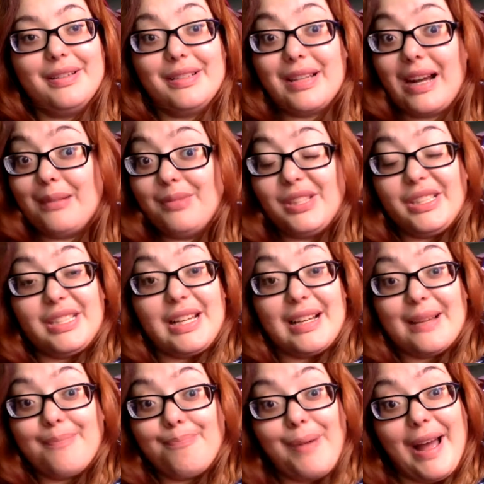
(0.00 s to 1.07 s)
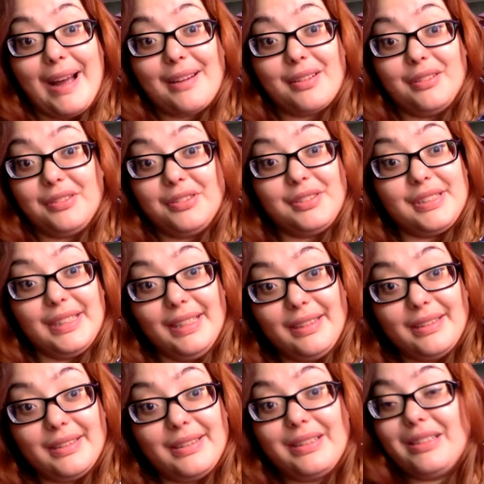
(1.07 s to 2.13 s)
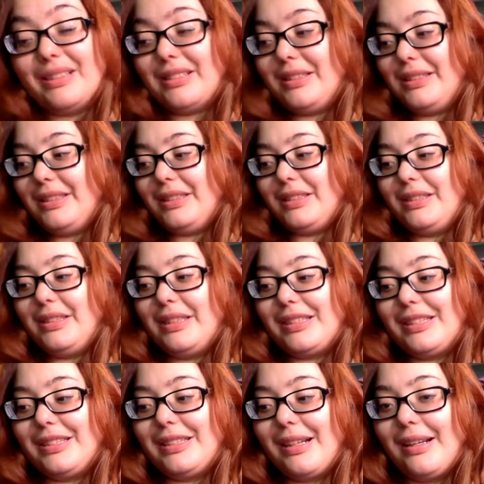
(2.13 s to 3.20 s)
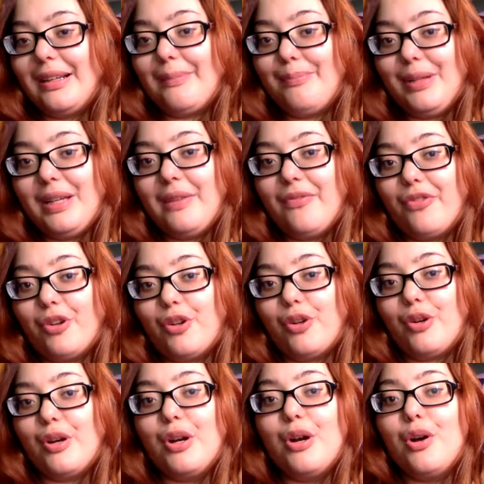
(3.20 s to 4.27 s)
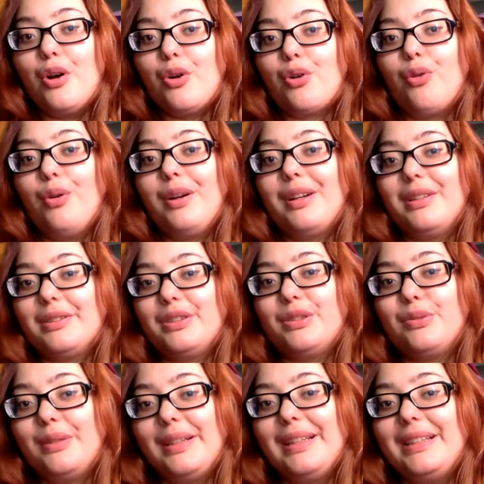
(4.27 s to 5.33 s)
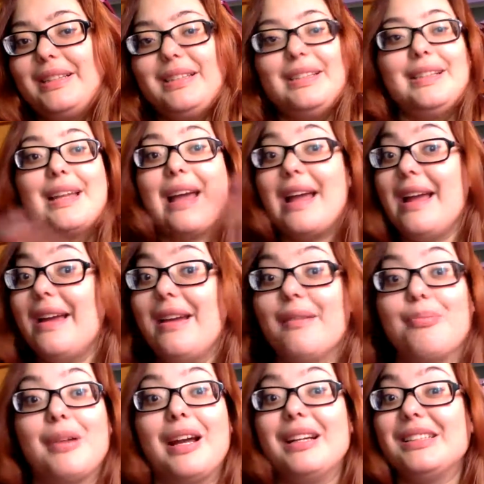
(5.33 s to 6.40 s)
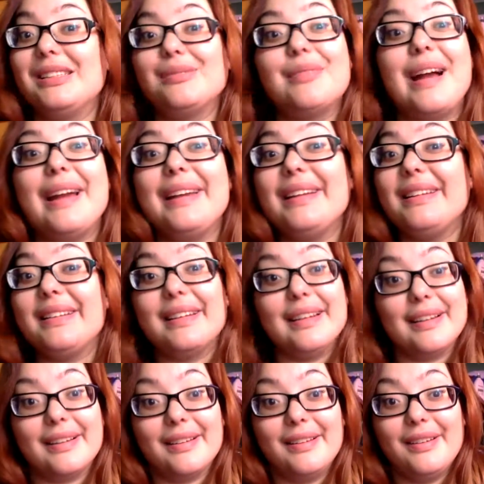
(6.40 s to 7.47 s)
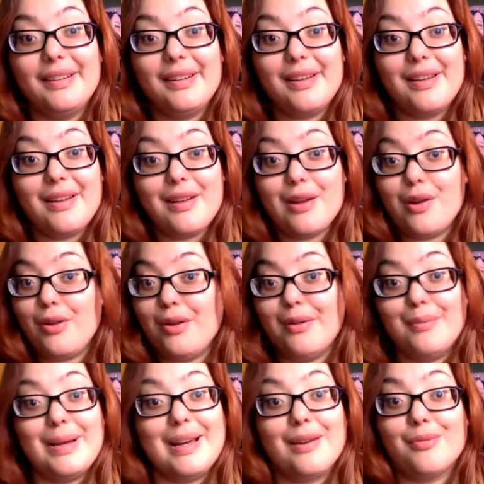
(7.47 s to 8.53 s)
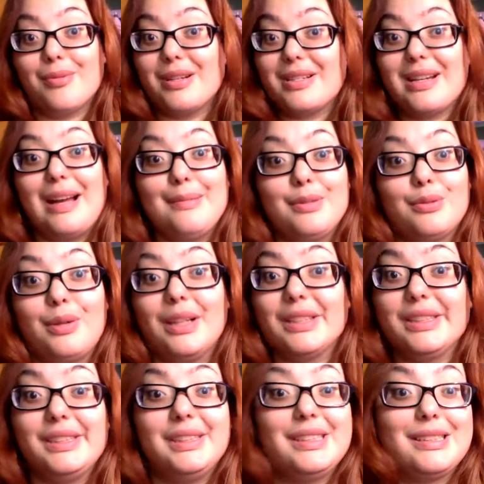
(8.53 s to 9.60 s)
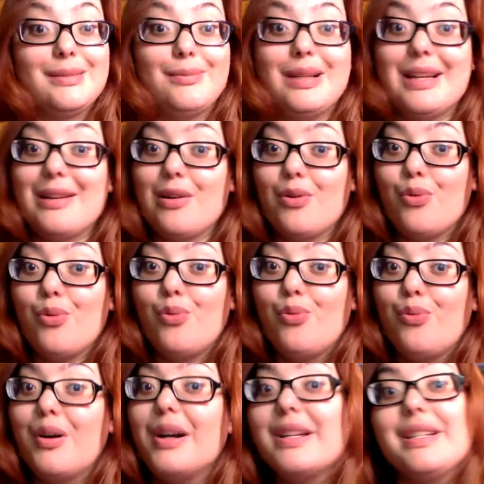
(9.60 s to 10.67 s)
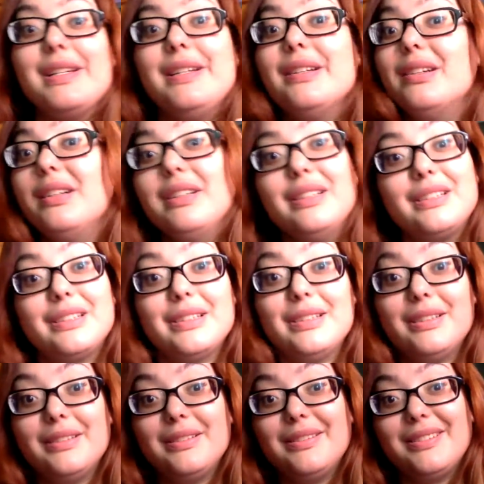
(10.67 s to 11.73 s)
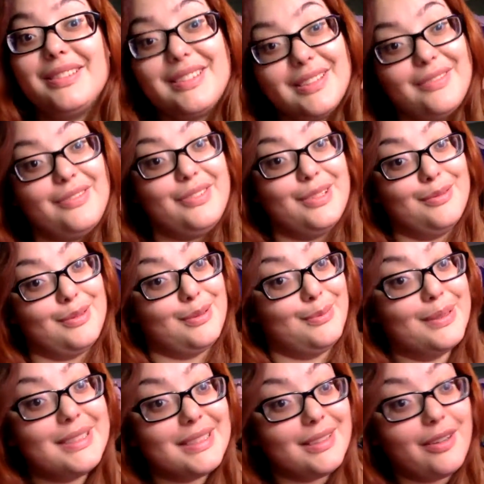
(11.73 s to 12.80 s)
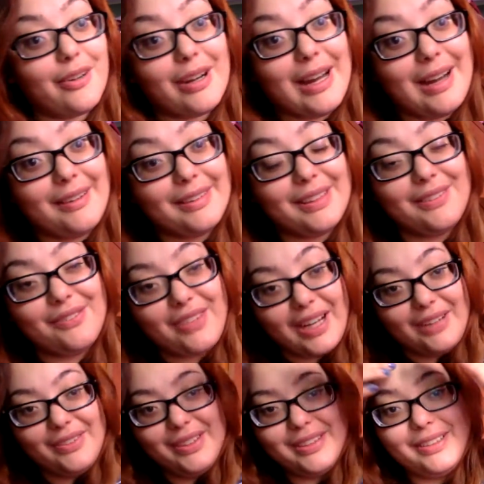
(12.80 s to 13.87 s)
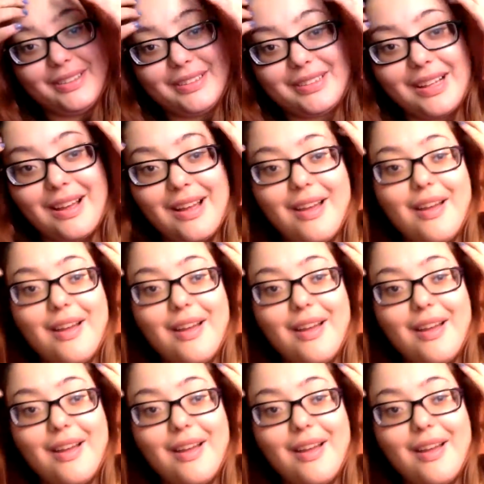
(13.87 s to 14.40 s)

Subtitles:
Time to take it back, don't you think? It doesn't need to necessarily be for going on to 2018. It applies to anything. No matter what time you're watching this, no matter what year this is, if YouTube is still around in 5 years,